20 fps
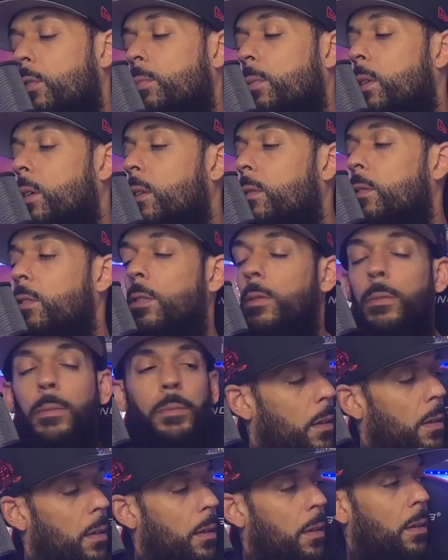cover.
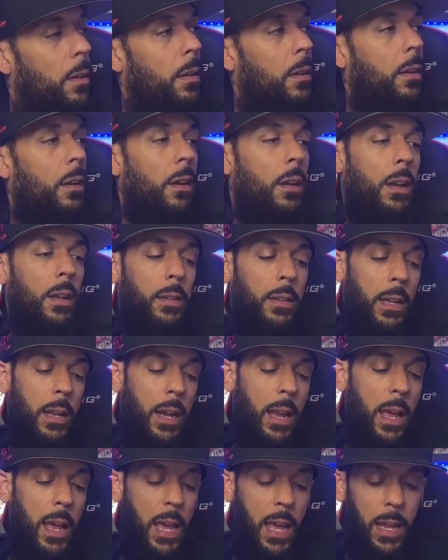And then
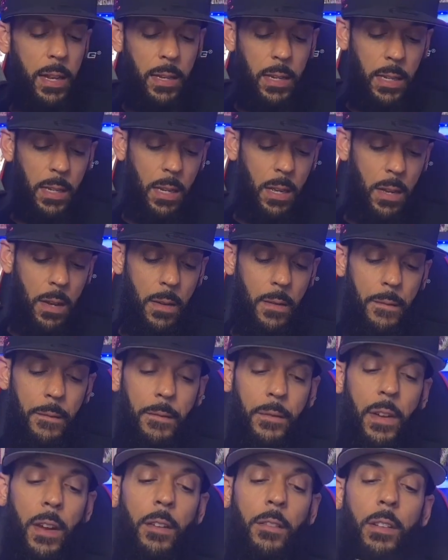I had the
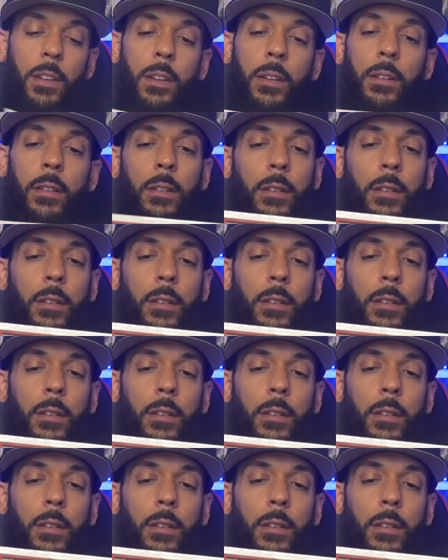variant.